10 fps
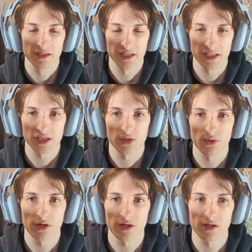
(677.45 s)

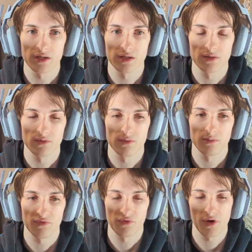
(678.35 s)
Discord
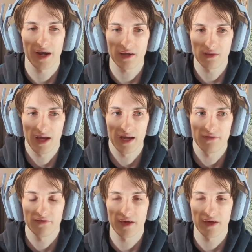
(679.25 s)
before I go live.